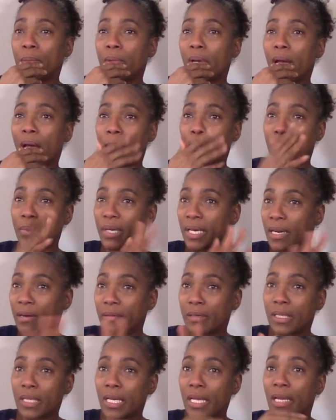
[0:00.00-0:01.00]
I put
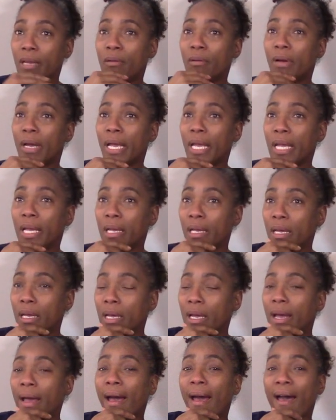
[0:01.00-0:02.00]
everything away.
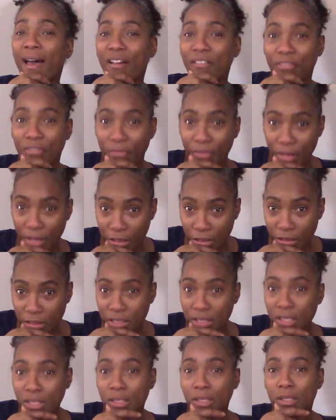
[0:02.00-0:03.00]
I
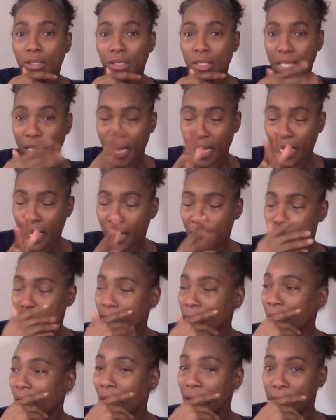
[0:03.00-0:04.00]
finished the
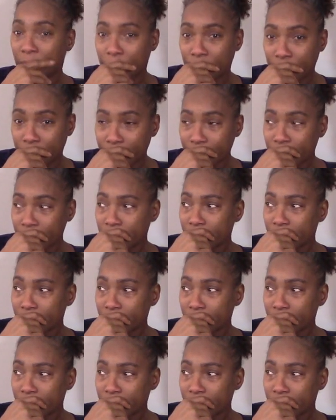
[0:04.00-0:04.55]
task, right?